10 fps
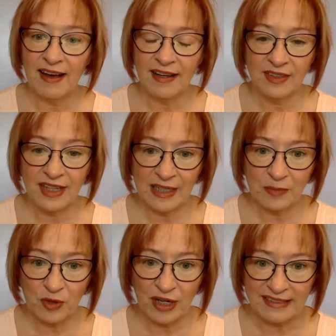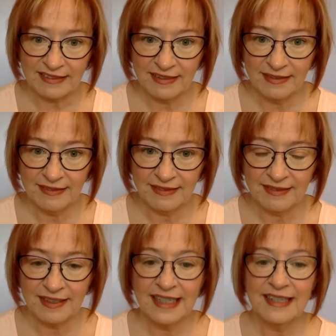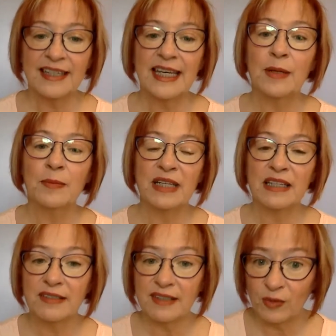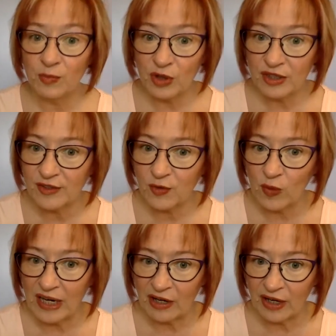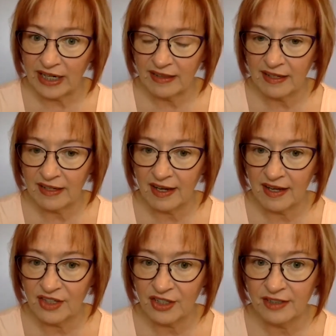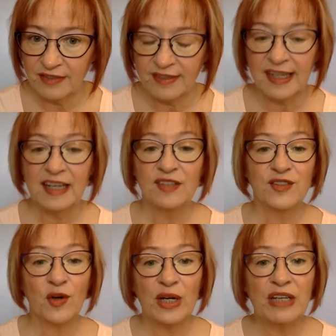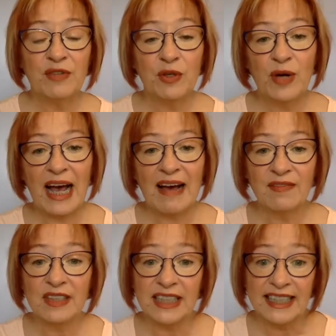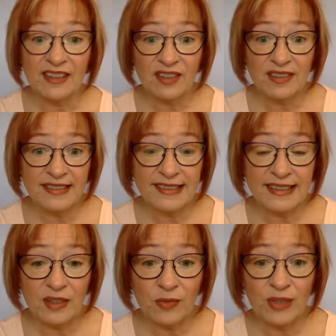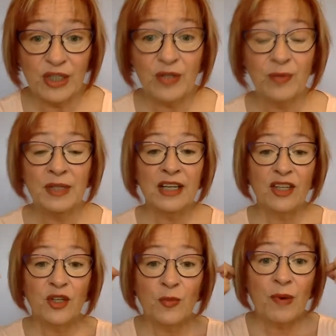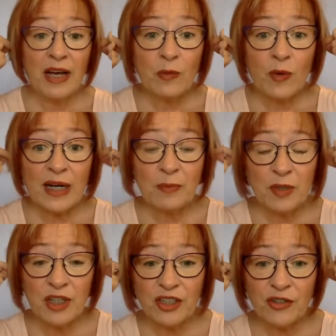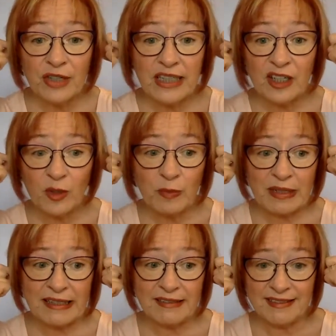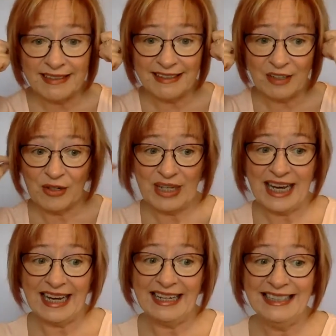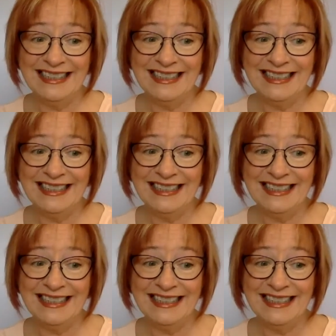online presence can be a little more sweary than others. So if you have littles in the room, you might want to put your earbuds in, okay?